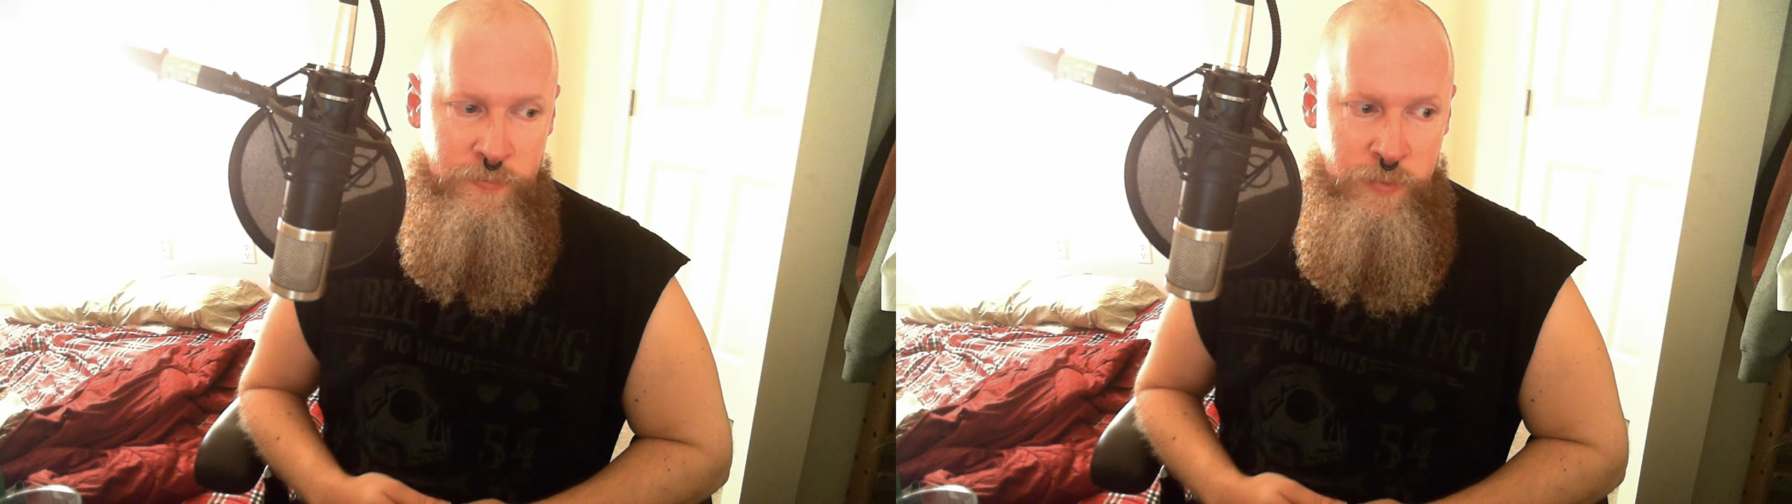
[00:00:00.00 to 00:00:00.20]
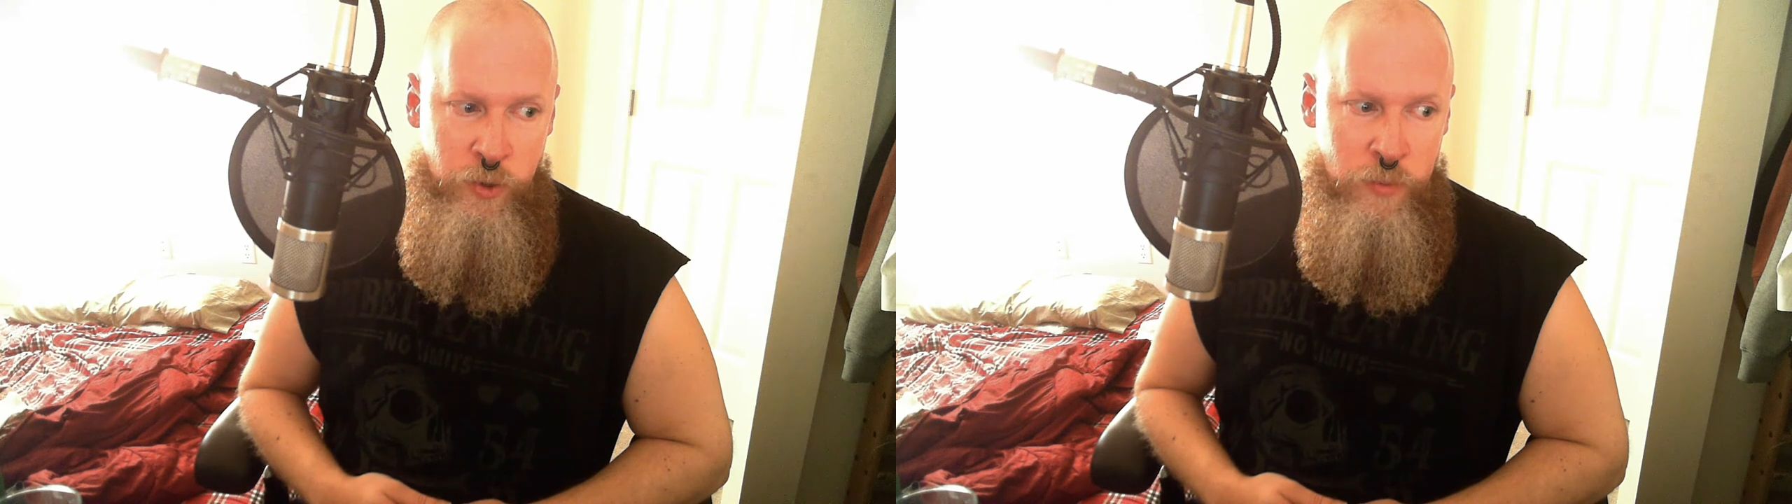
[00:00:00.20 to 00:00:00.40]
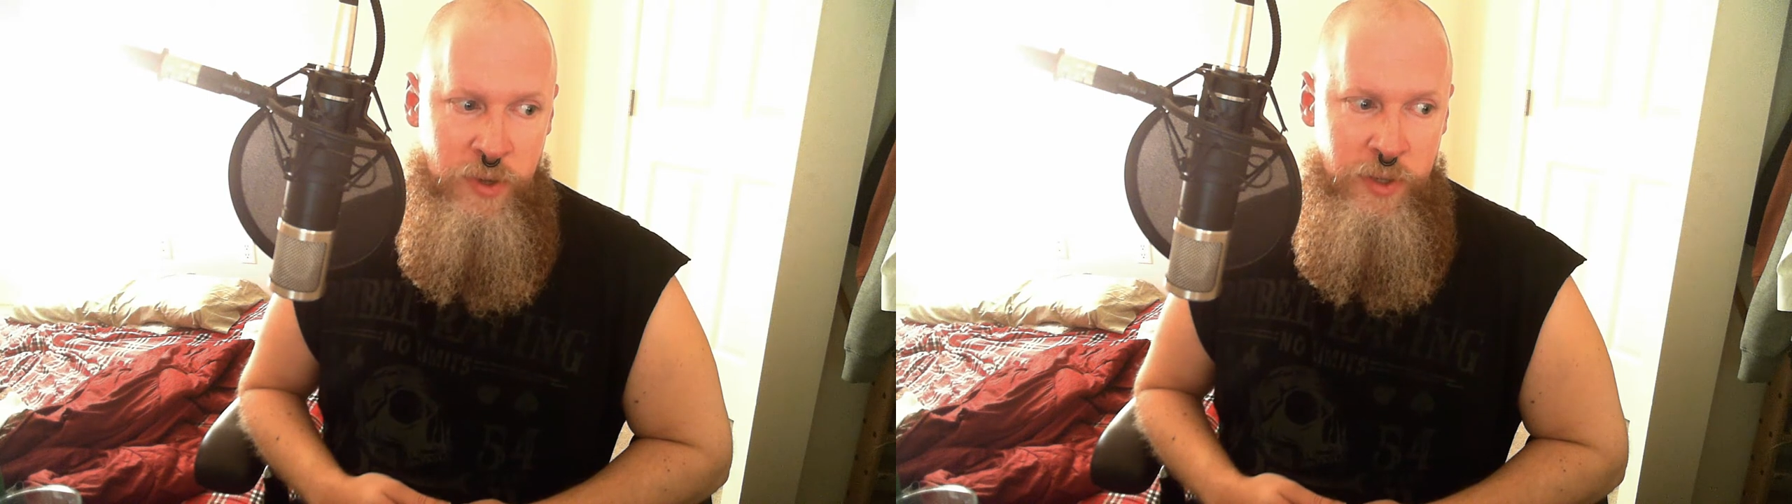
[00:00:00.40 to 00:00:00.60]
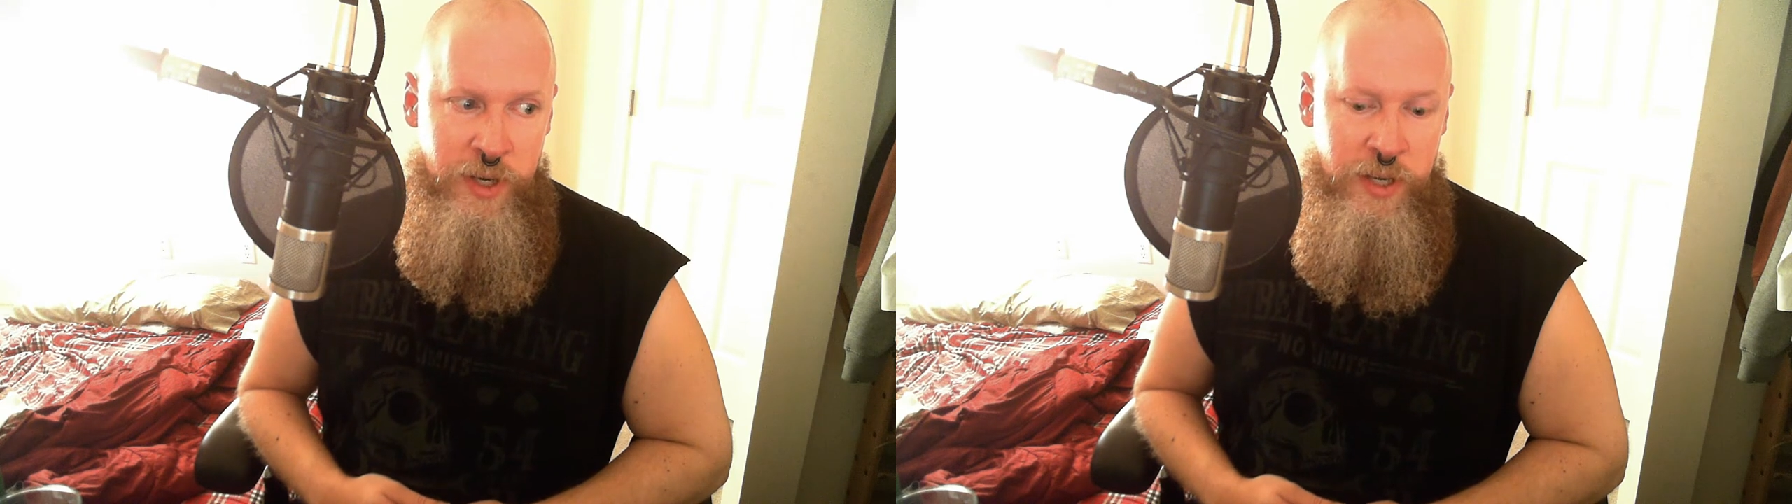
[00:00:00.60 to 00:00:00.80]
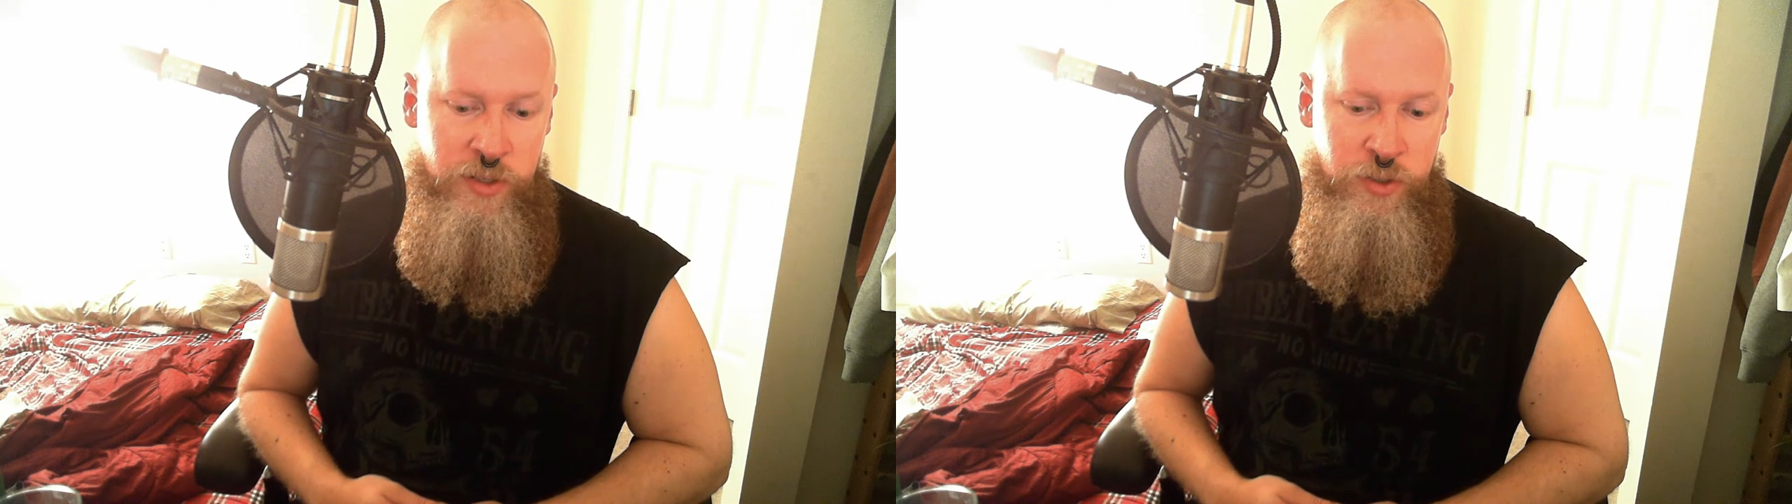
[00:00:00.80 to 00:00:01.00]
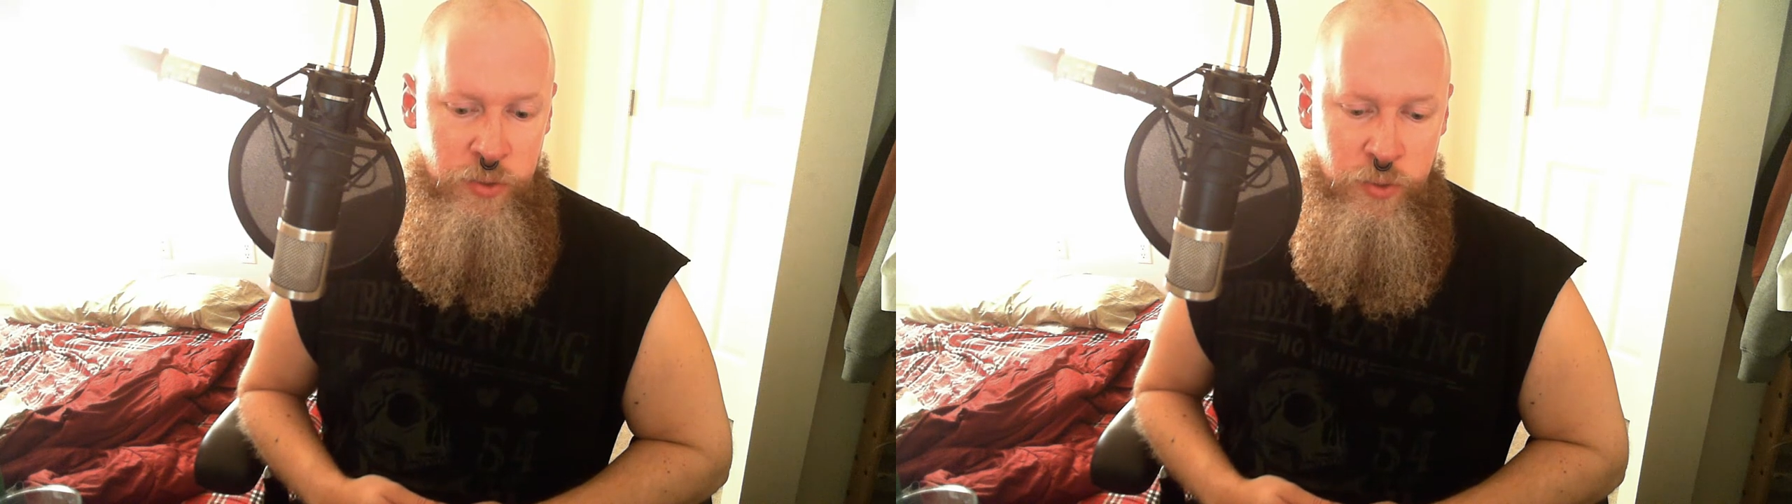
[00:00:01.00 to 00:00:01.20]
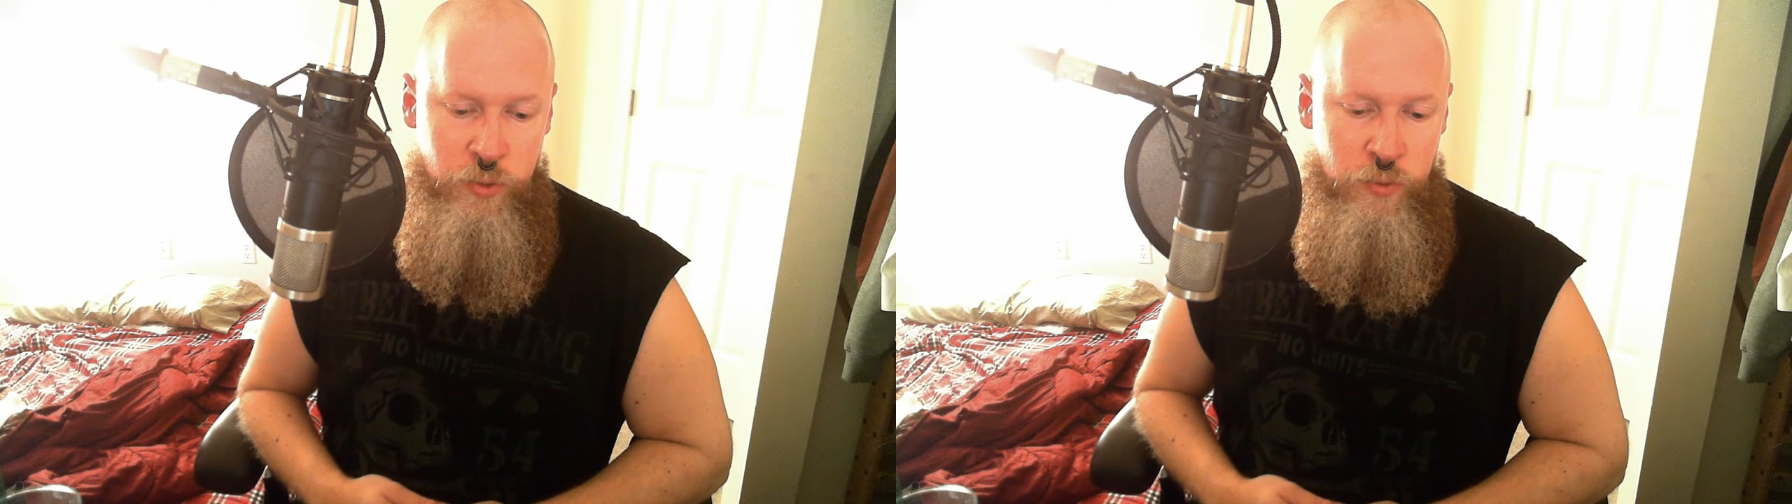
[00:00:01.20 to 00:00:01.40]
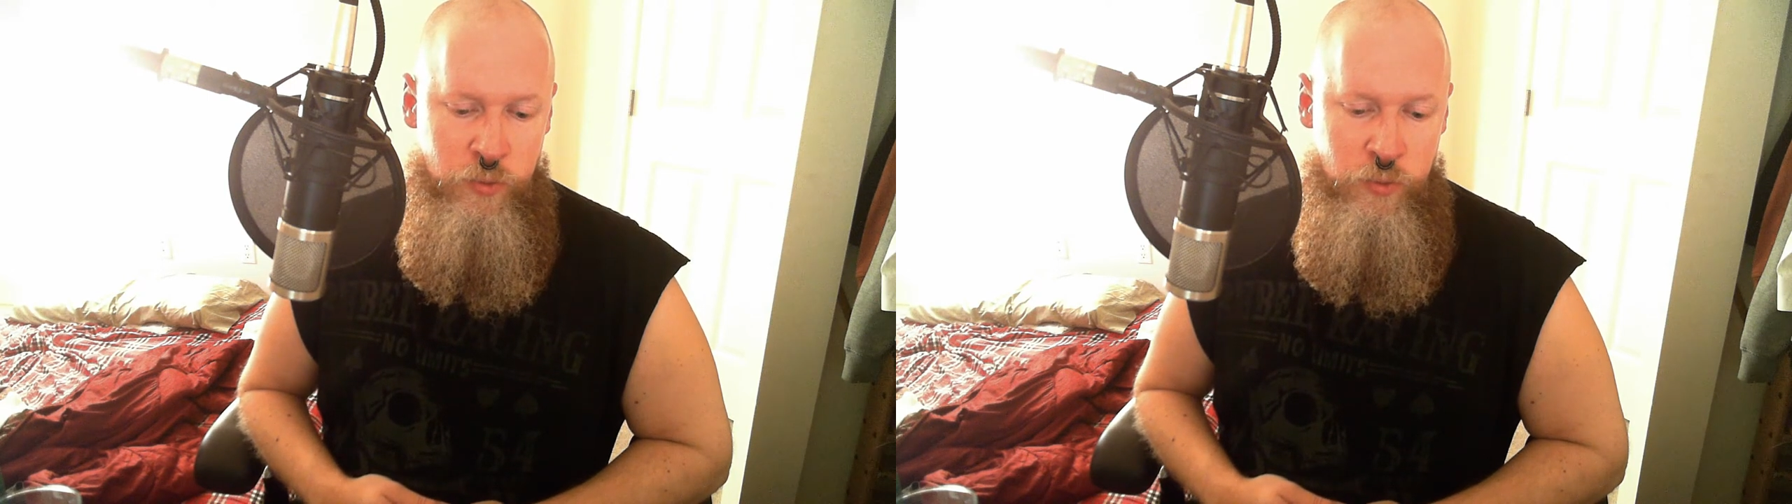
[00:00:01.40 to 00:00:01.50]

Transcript: Your ability to